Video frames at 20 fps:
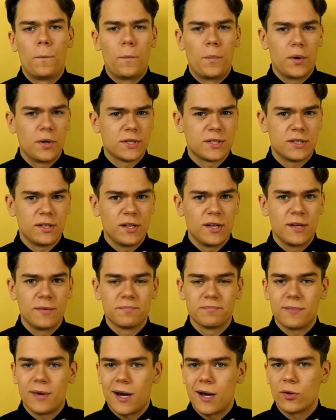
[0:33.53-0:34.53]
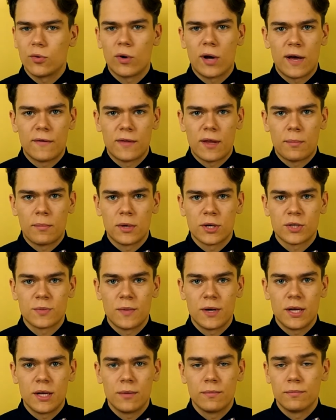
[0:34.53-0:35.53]
Personally, I don't have that much
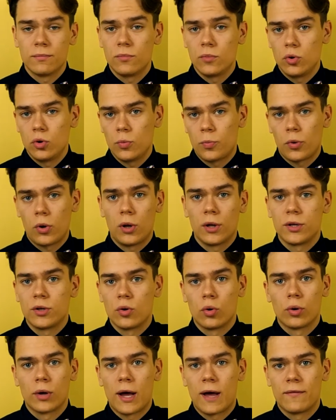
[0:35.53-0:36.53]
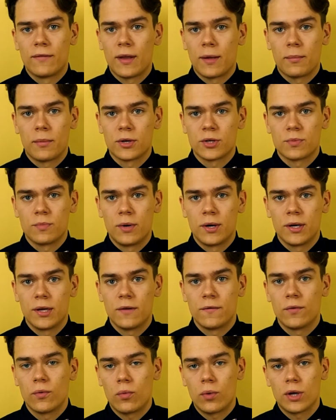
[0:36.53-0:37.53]
money. You probably don't have that much money
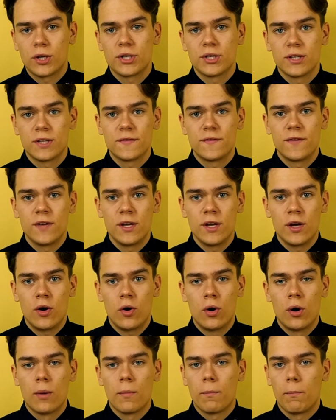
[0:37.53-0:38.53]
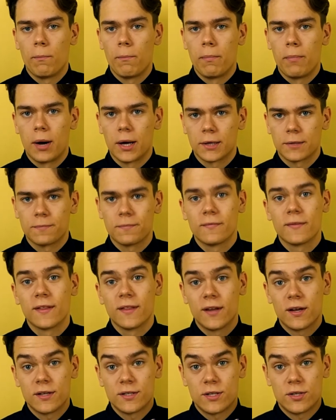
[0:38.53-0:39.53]
if you're watching this video, but
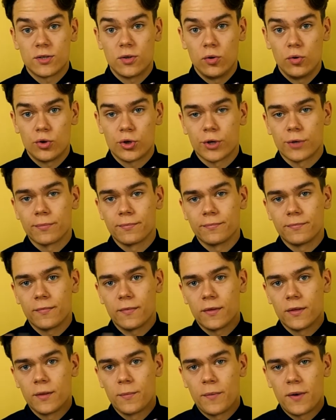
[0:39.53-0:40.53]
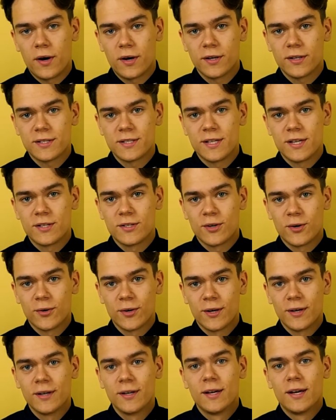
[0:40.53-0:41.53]
there's a solution. The Parnis
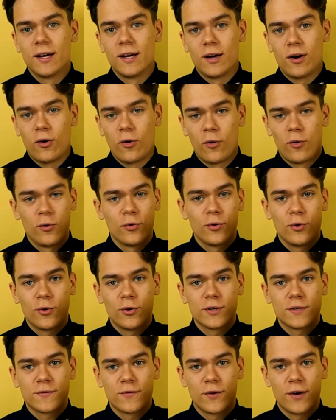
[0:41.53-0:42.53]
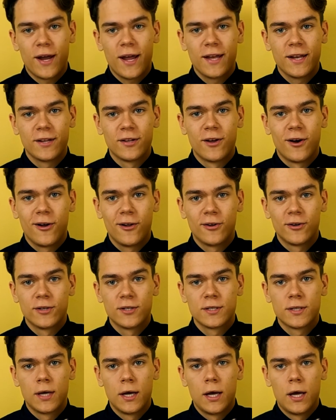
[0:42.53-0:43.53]
Daytona, all yours for
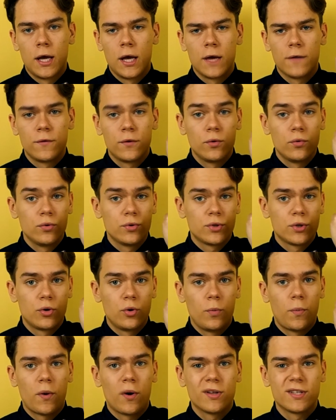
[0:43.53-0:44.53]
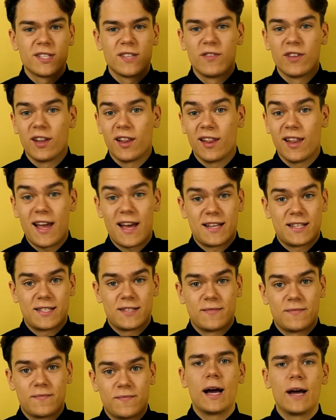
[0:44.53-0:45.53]
$80. If you use coupons, even
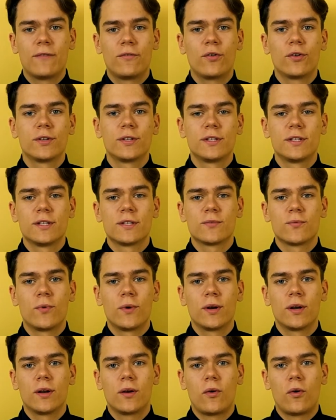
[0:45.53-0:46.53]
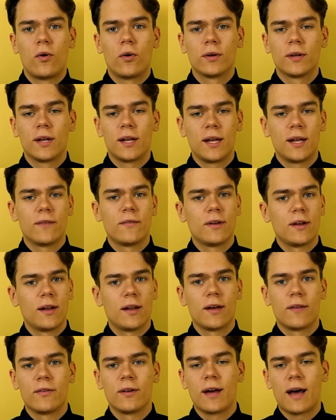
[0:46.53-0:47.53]
less. I have ordered this one on
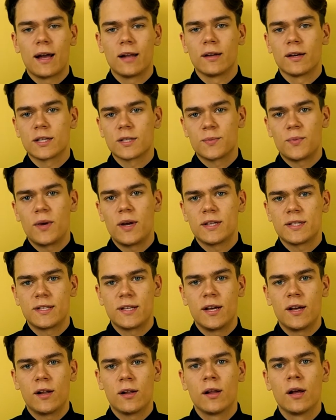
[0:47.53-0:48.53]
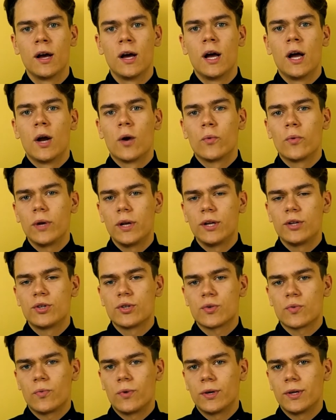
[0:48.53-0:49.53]
11/11 AliExpress sale. Really
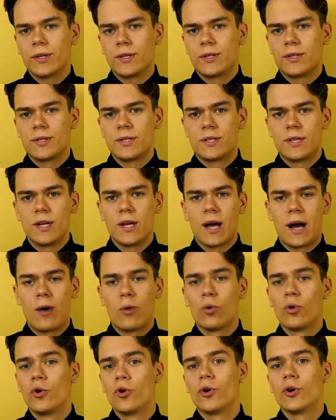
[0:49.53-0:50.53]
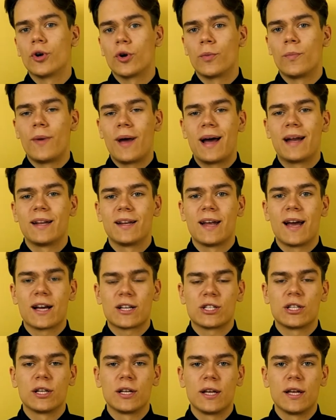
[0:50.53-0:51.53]
just wanted to see how good or bad it
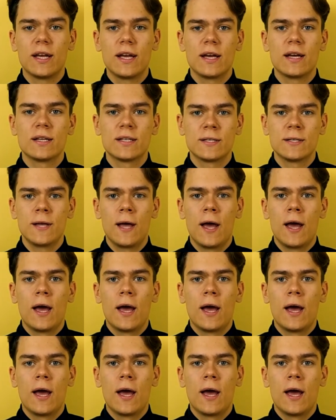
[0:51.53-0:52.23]
actually is.